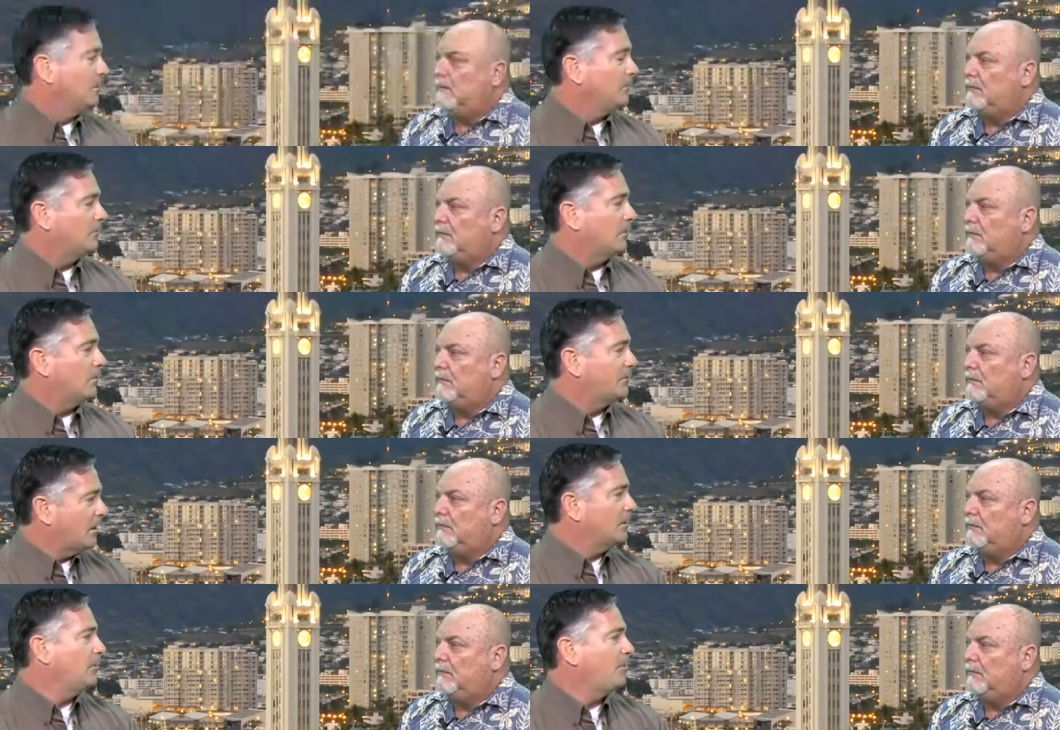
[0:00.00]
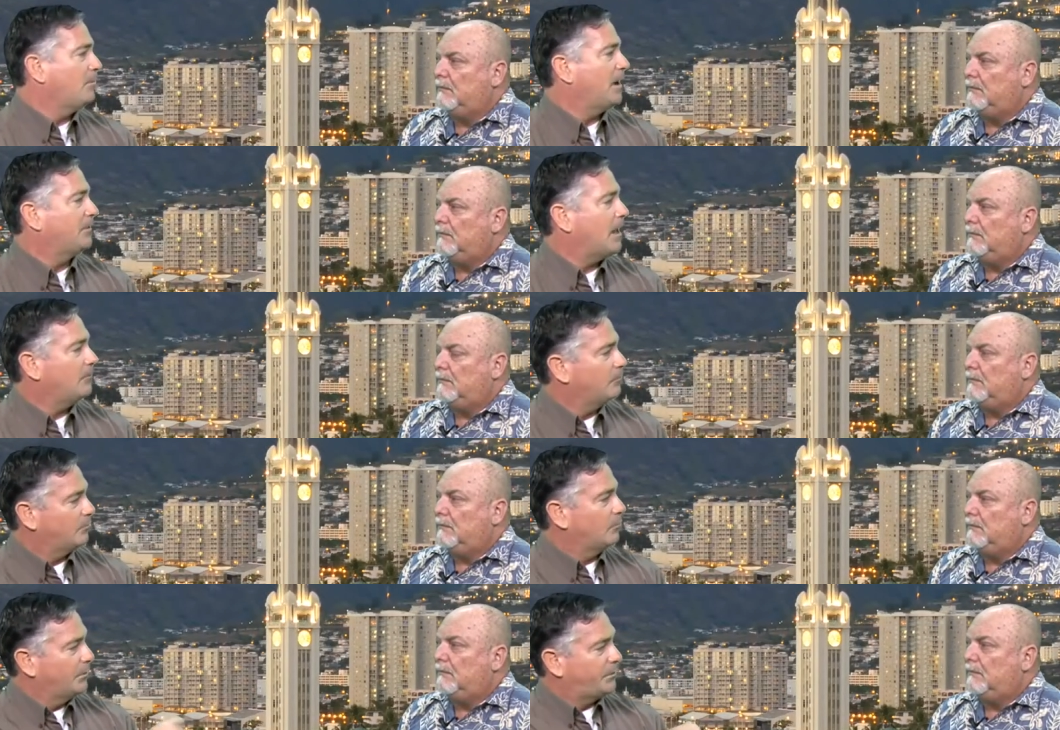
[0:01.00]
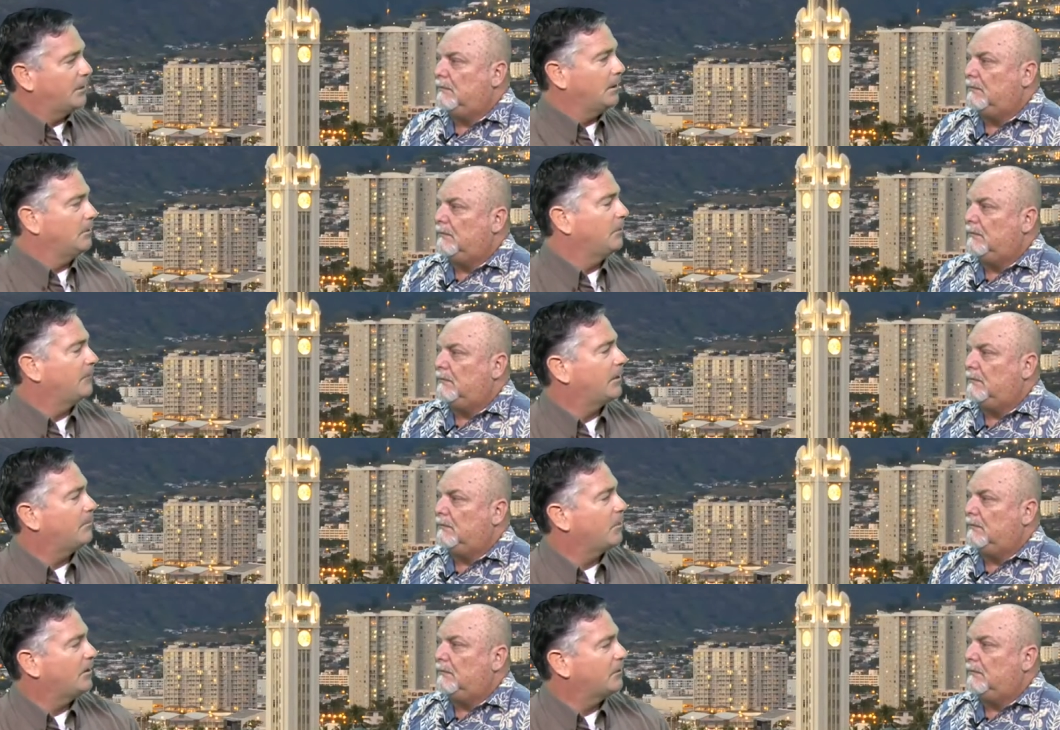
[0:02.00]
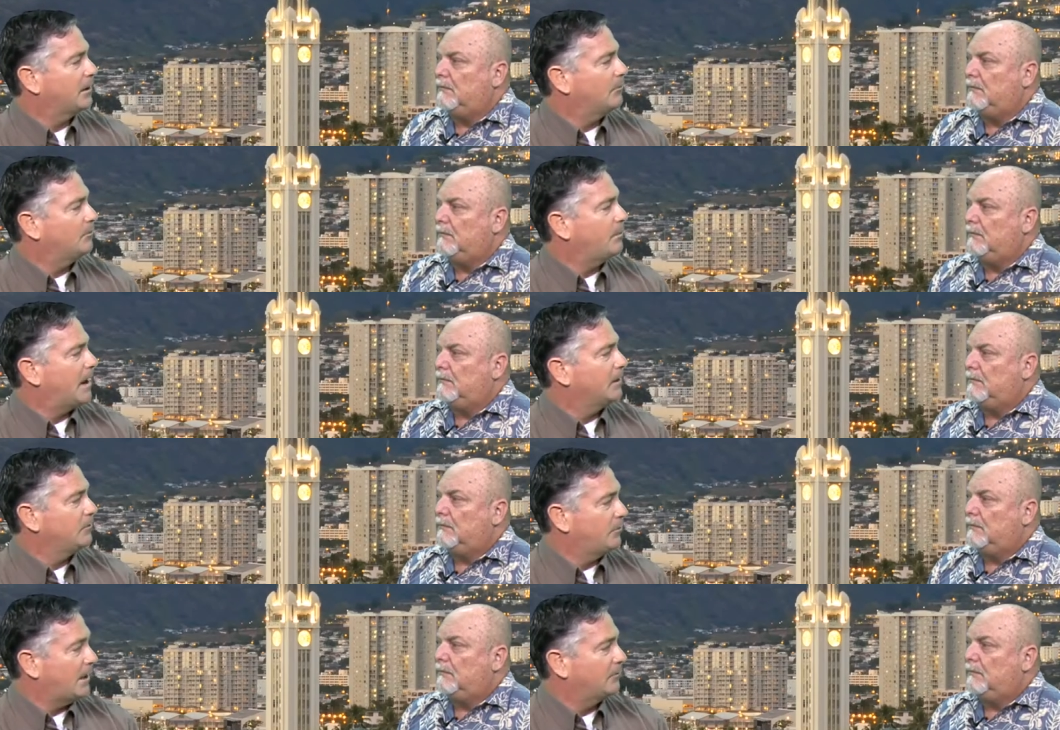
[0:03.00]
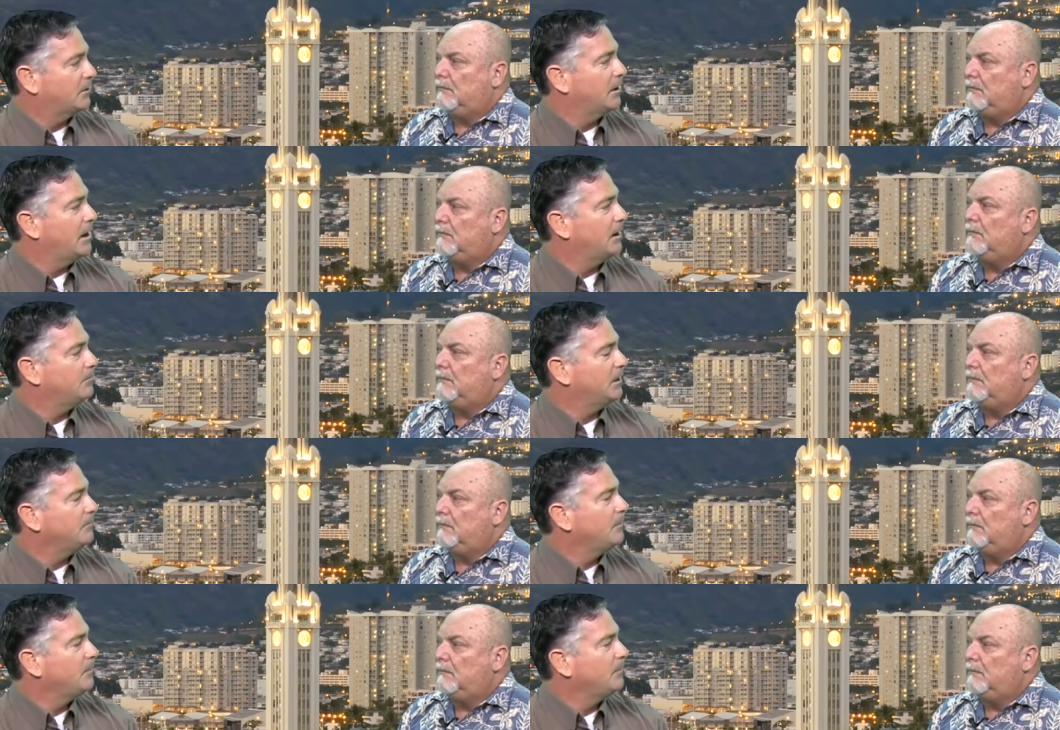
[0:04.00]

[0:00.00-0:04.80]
Speaker 1: So we'll talk a little bit about that with the, the ferry project that was back in 2008. But